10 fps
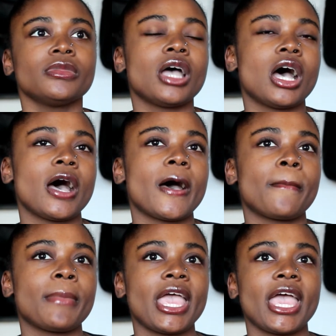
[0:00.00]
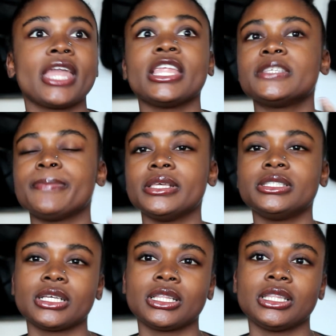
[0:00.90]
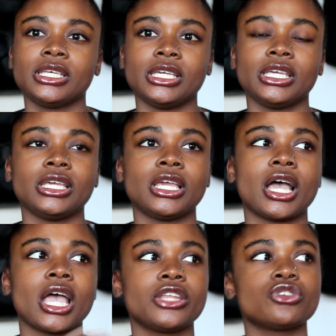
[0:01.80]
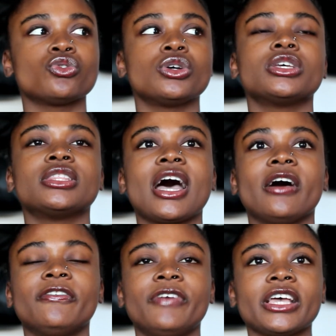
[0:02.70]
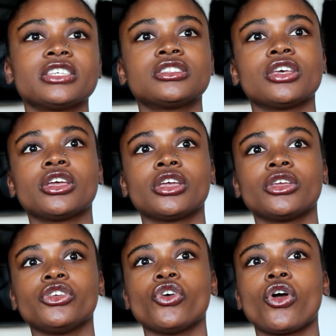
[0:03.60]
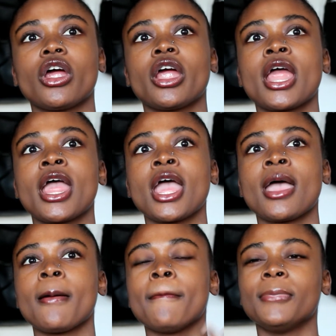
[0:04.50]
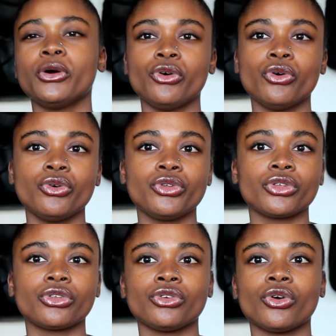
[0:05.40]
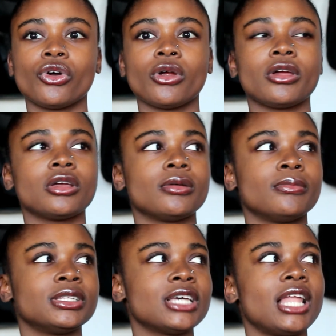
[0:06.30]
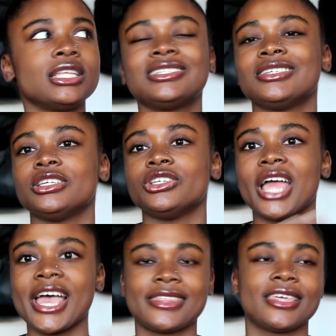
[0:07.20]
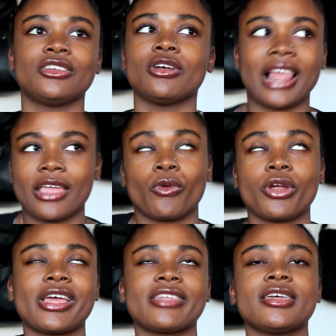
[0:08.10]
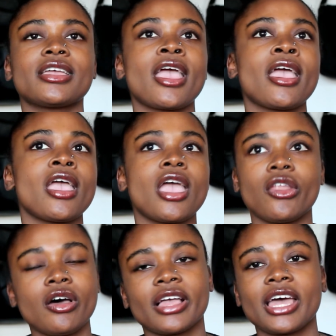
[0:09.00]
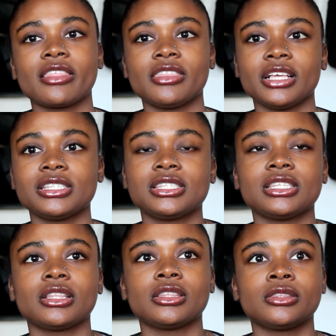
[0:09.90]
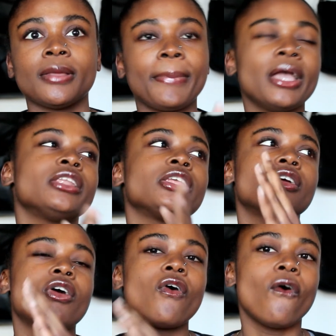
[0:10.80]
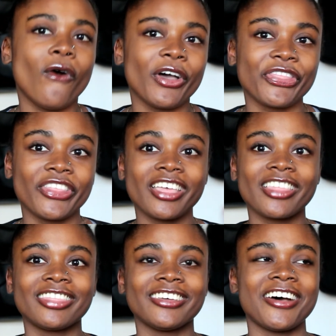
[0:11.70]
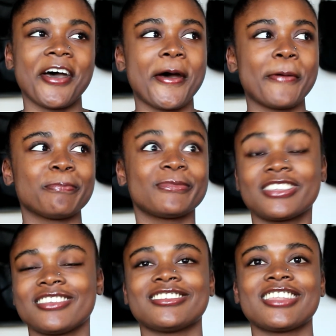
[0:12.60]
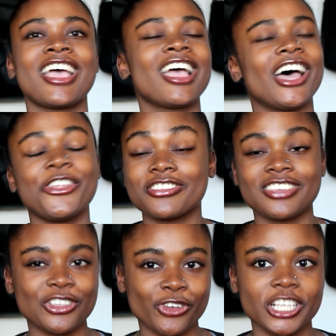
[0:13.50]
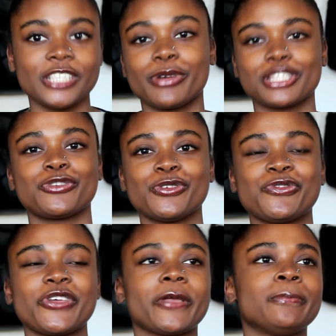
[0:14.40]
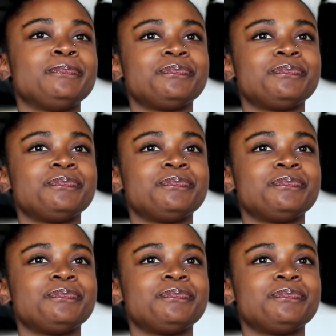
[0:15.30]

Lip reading: And it's basically a disorder that affects your mood, your mentality, your ethic, your work ethic, and all that kind of things, depending on the season. I know it sounds crazy, but it's a real thing.